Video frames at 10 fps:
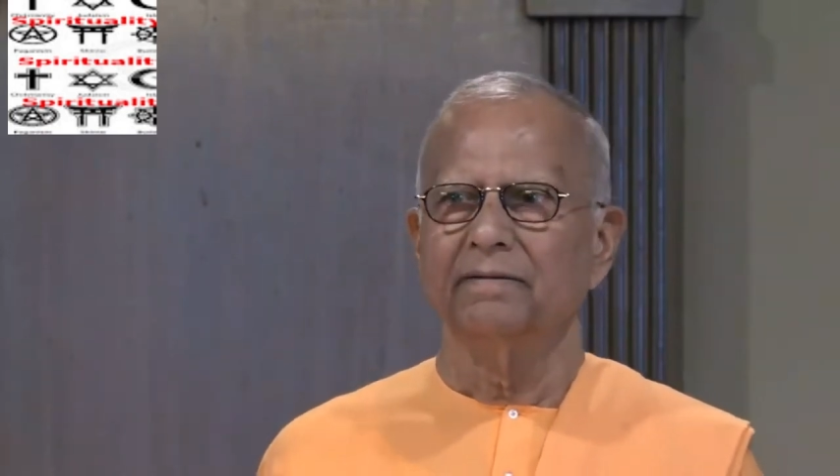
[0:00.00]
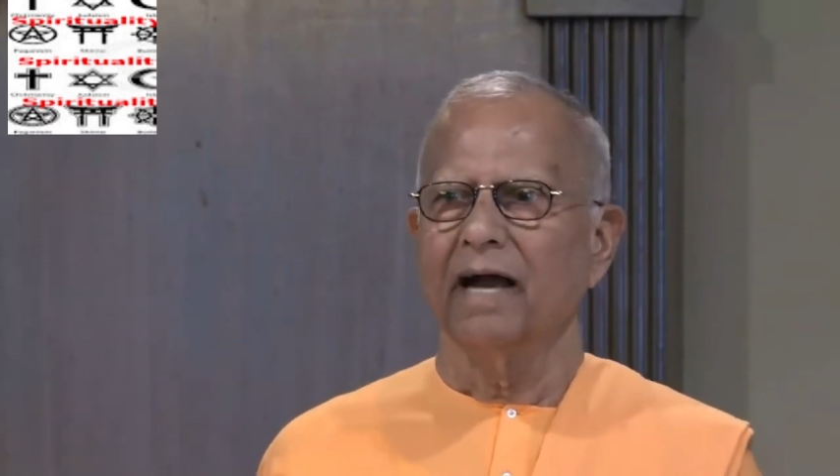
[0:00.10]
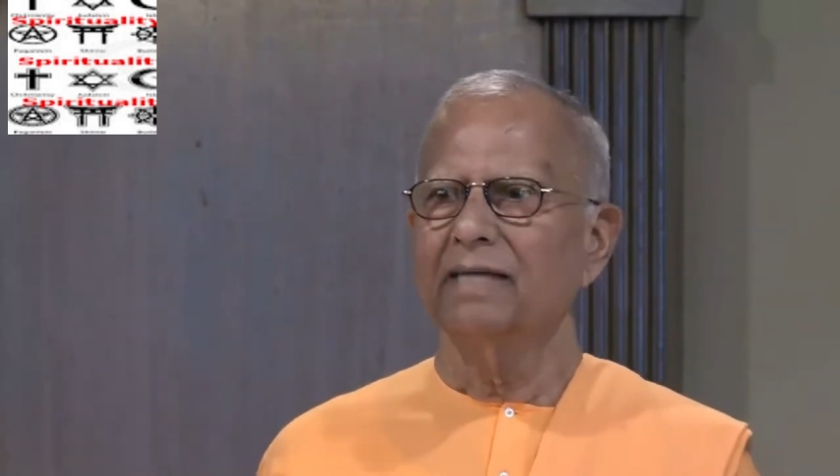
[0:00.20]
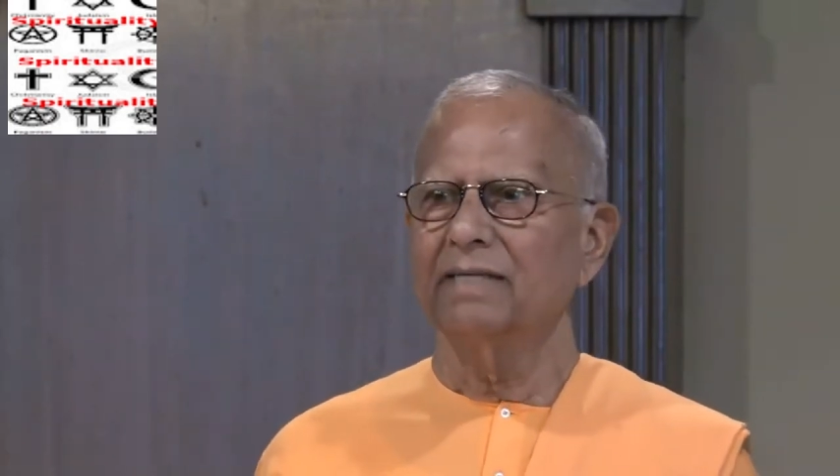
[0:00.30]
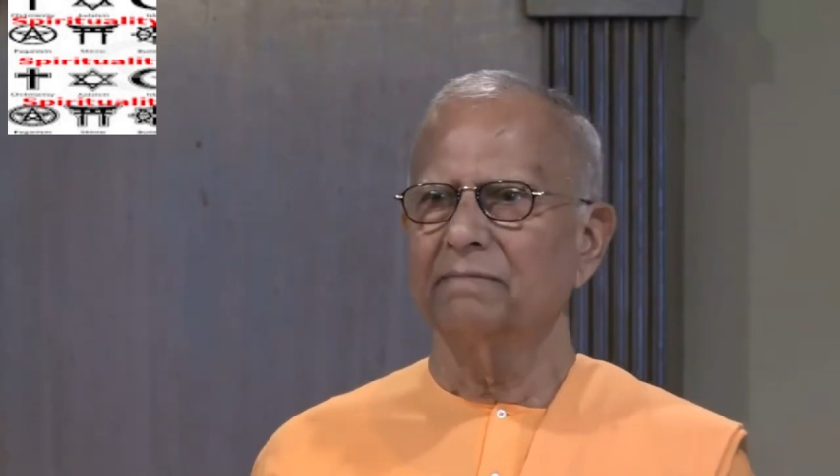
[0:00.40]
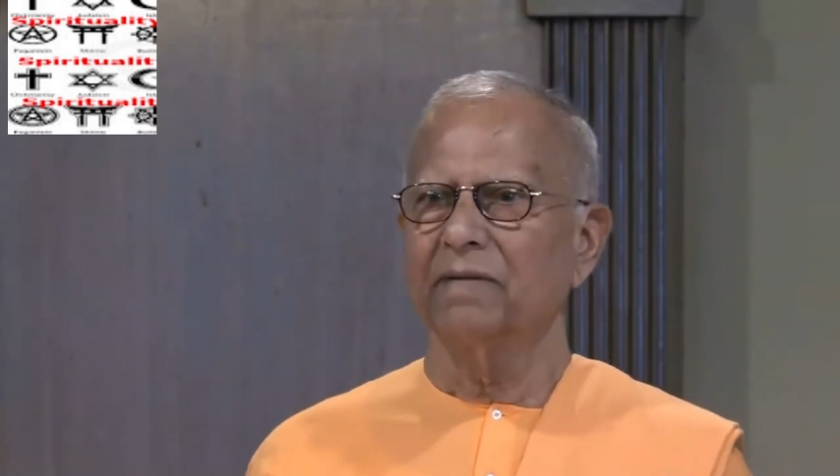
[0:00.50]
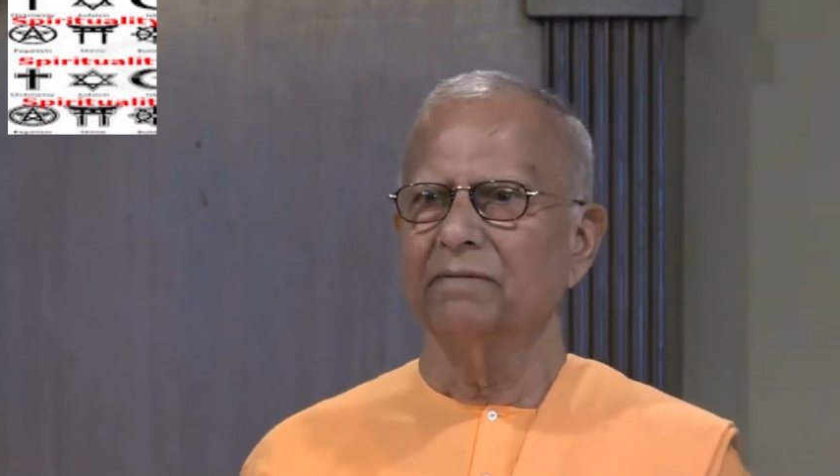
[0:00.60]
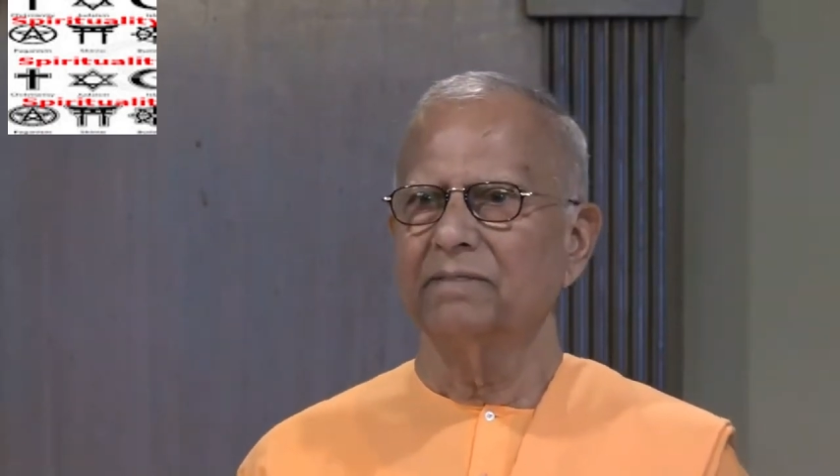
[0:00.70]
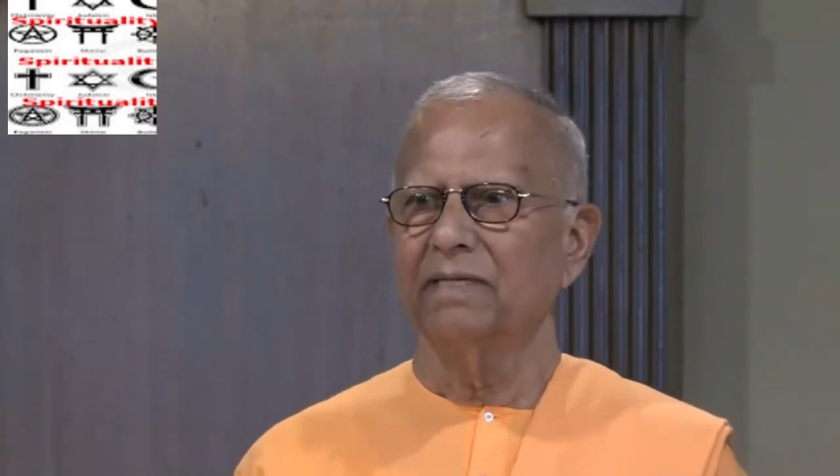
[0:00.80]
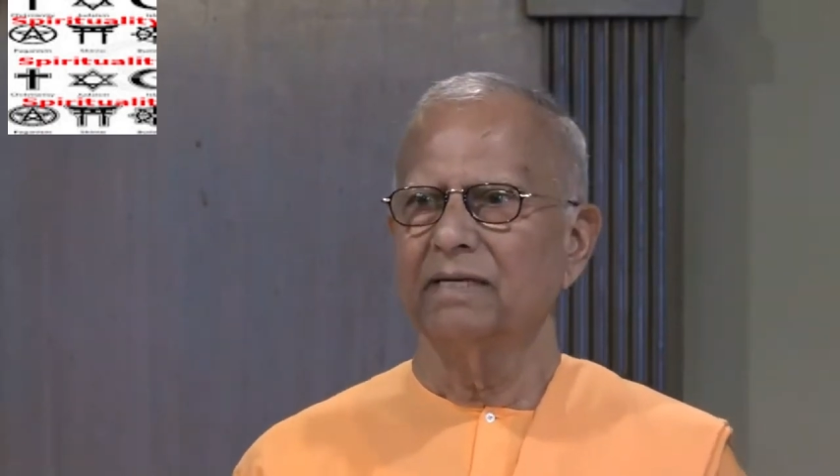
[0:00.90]
I
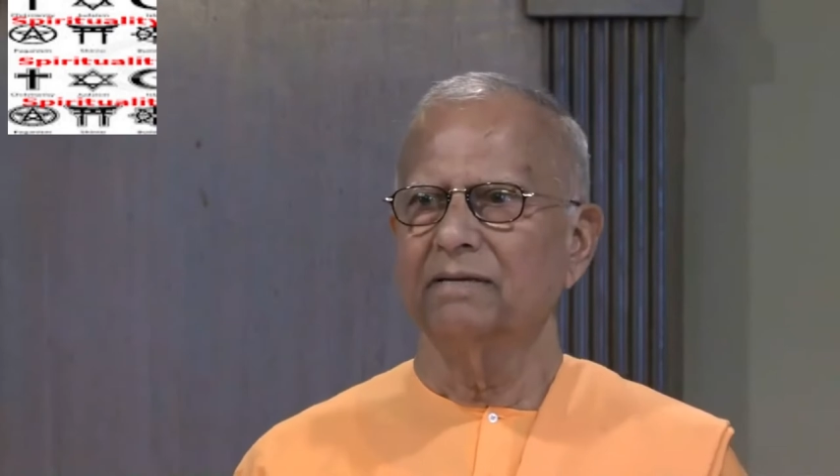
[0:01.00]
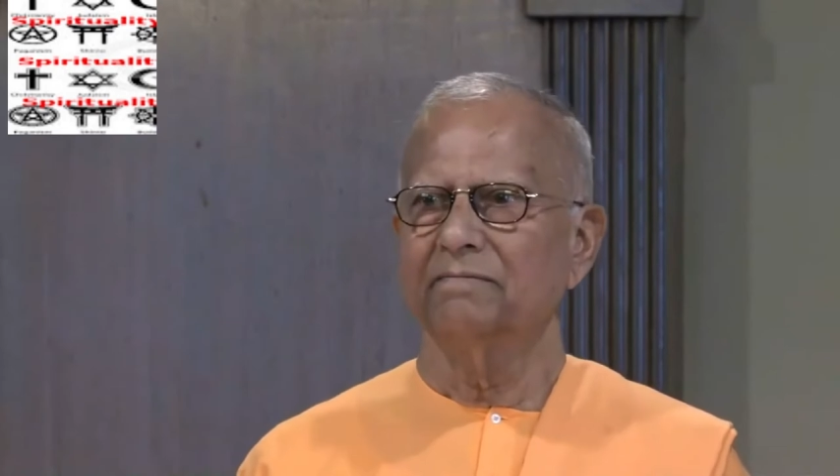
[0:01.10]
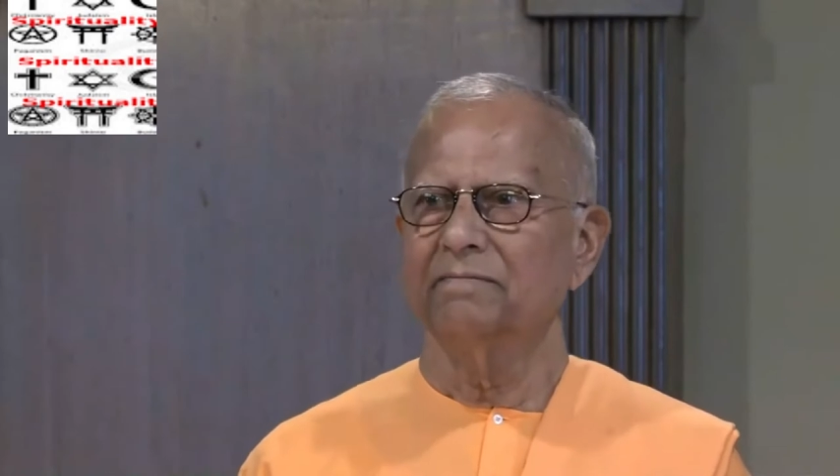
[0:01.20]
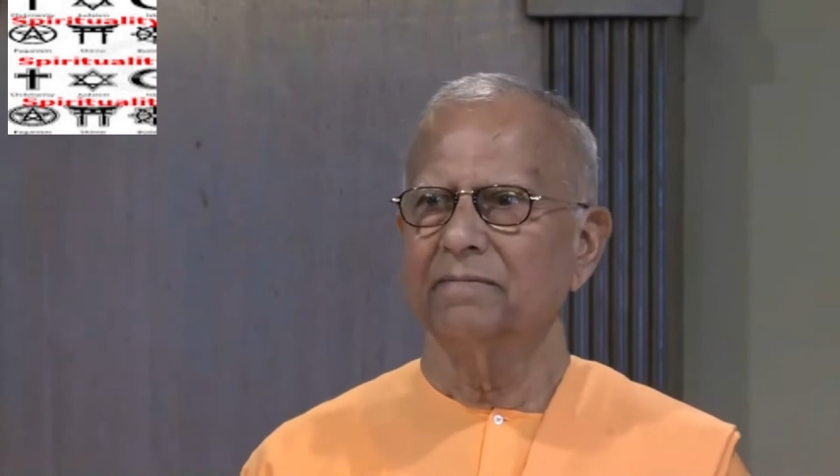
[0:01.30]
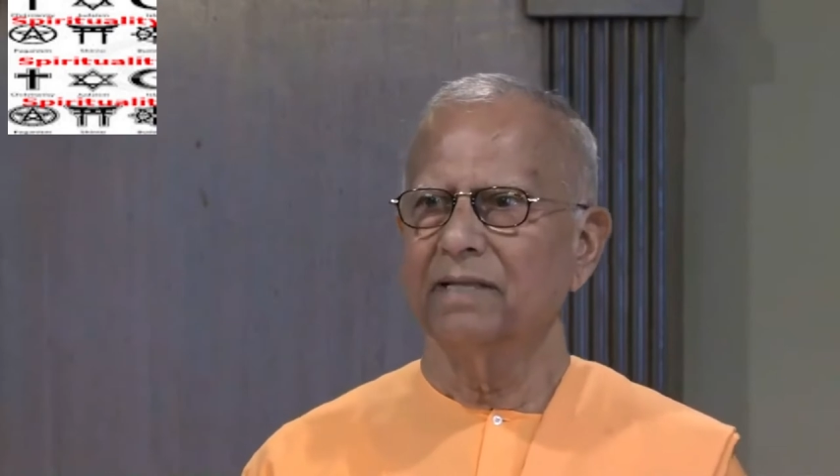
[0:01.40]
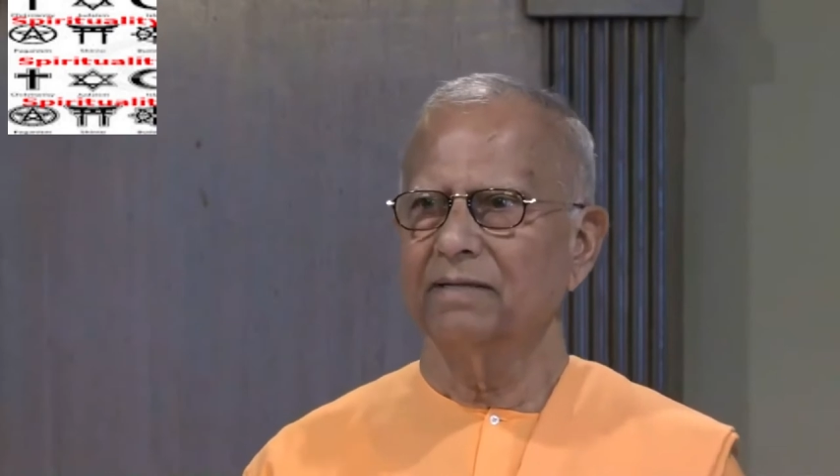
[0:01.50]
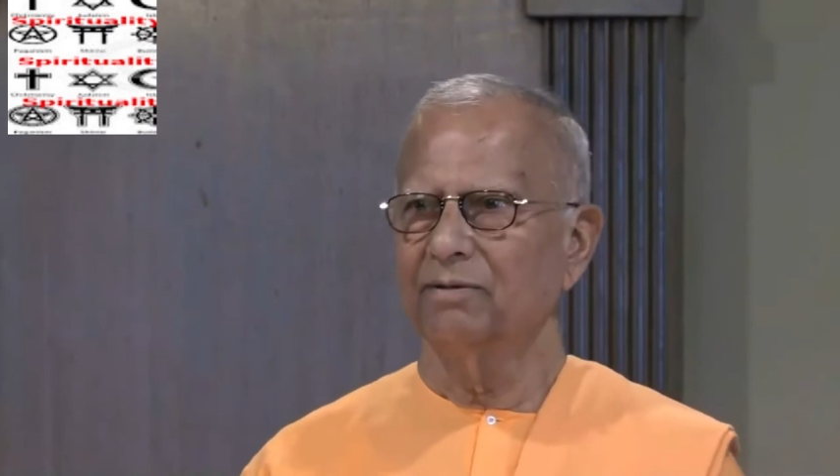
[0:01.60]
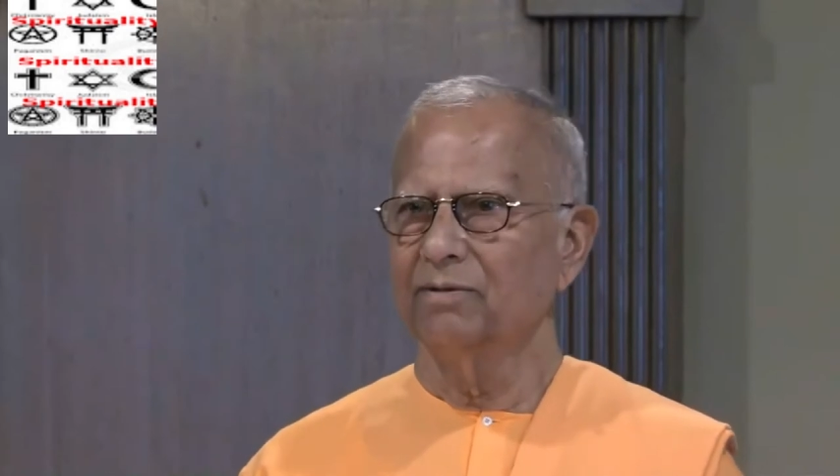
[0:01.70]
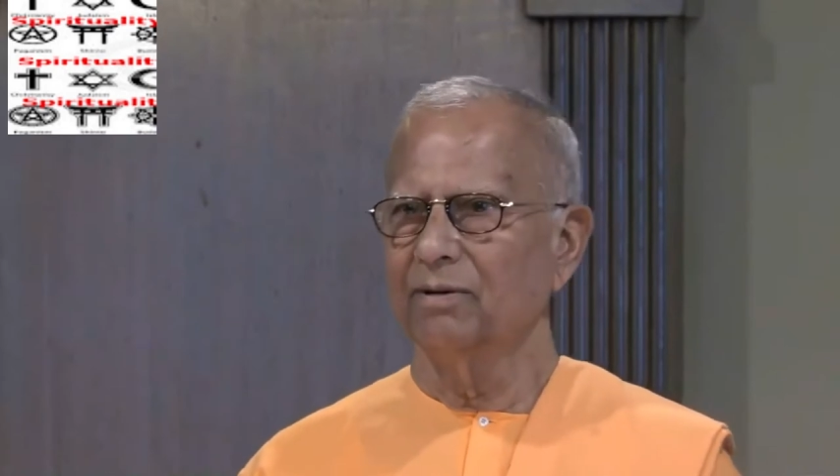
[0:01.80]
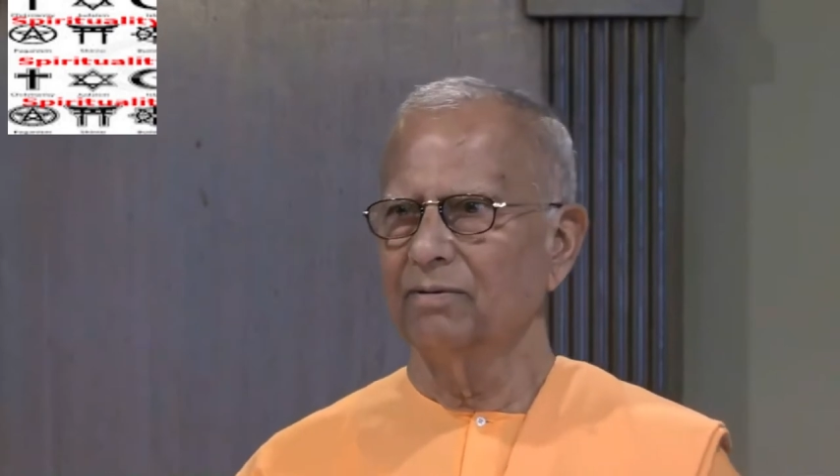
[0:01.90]
sometimes say that,
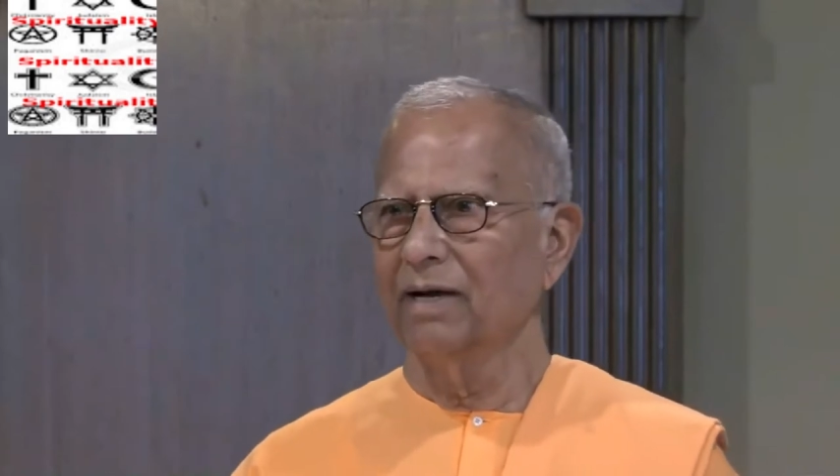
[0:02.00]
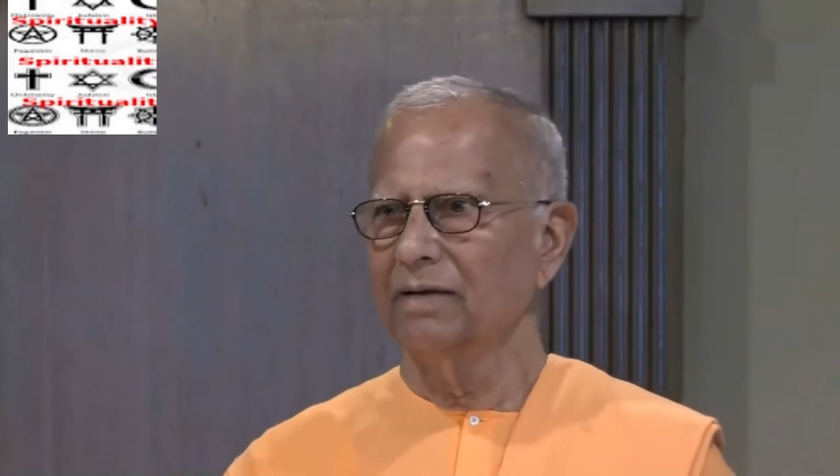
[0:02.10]
you know,